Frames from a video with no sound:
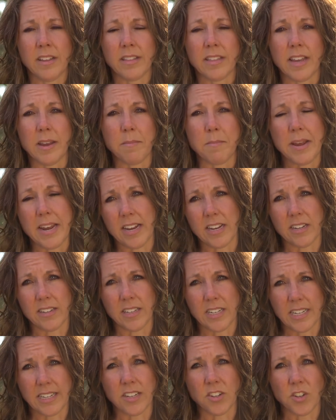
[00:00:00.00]
they make a
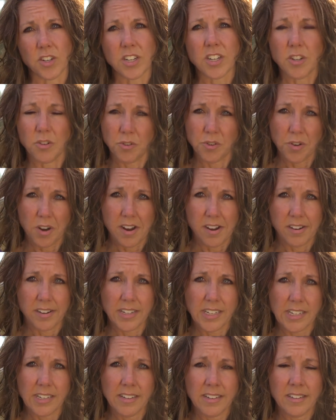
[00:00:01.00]
decision to do
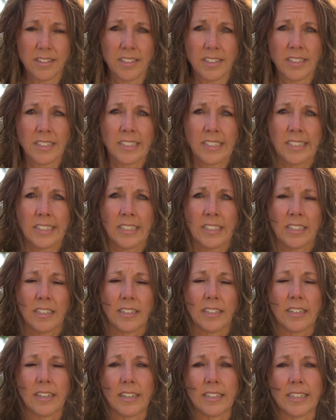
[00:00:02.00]
drugs.
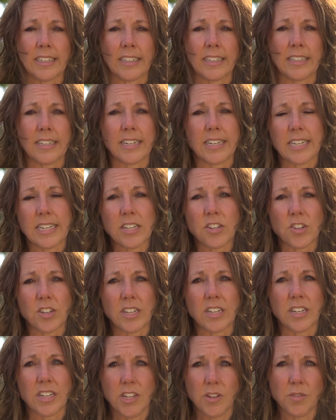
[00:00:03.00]
The
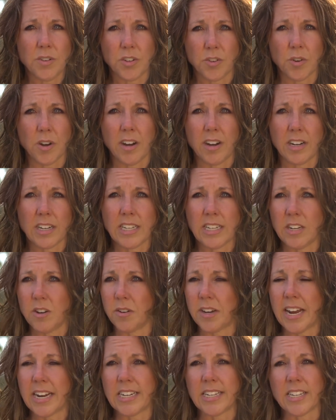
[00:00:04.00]
decision to use drugs,
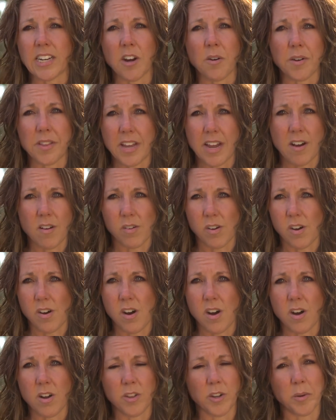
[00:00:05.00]
can start with
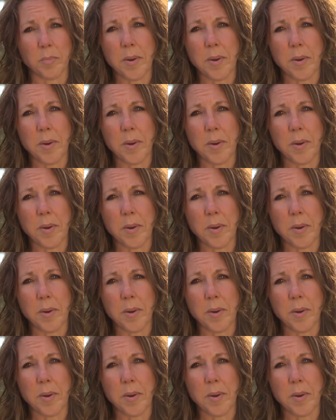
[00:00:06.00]
alcohol or